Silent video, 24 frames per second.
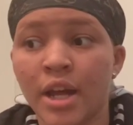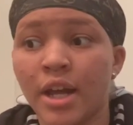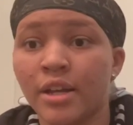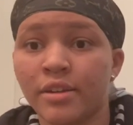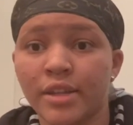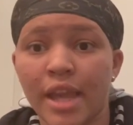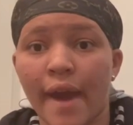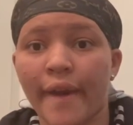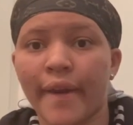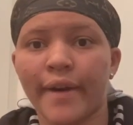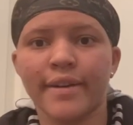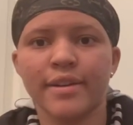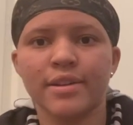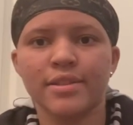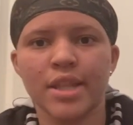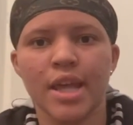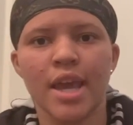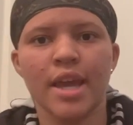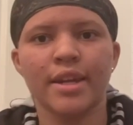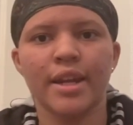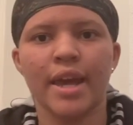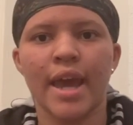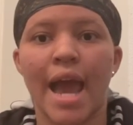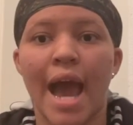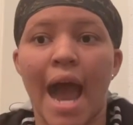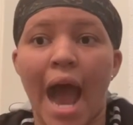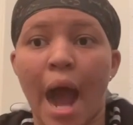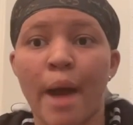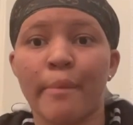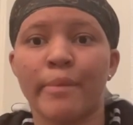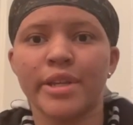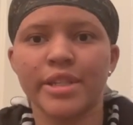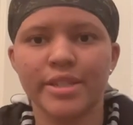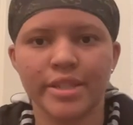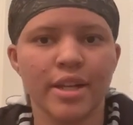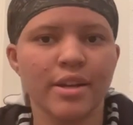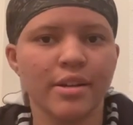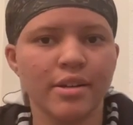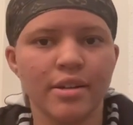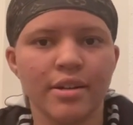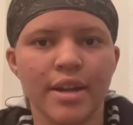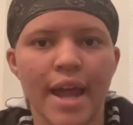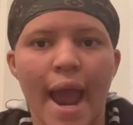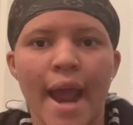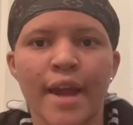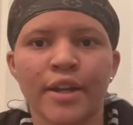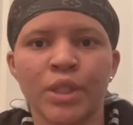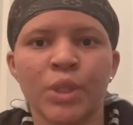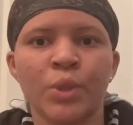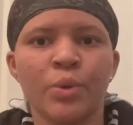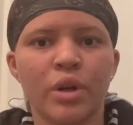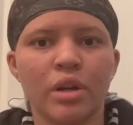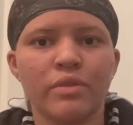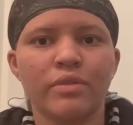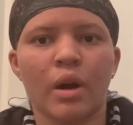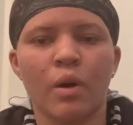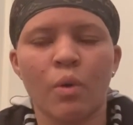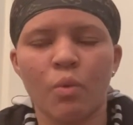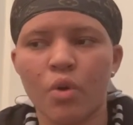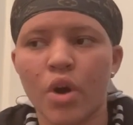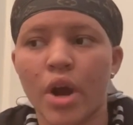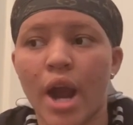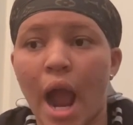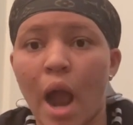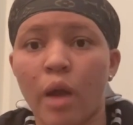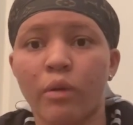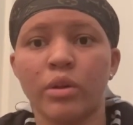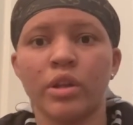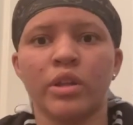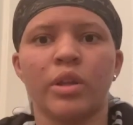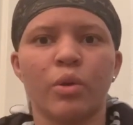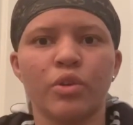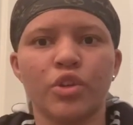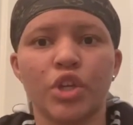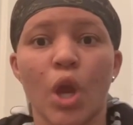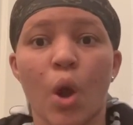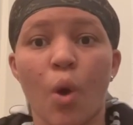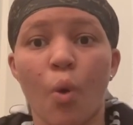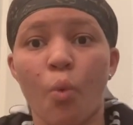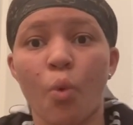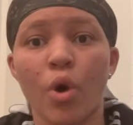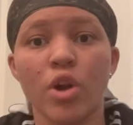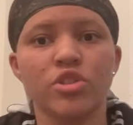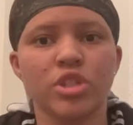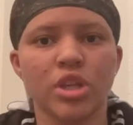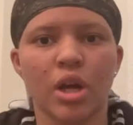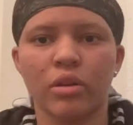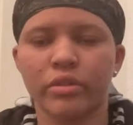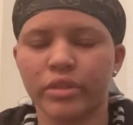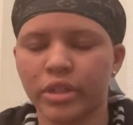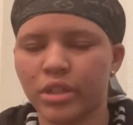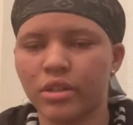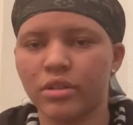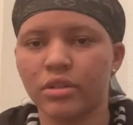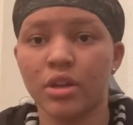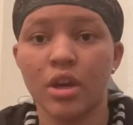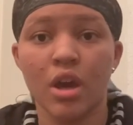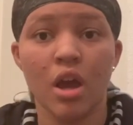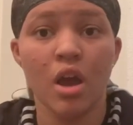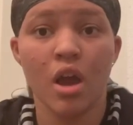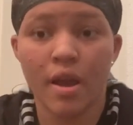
Y'all don't understand that. I'm a stud. I do whatever I want. I really don't care what y'all think.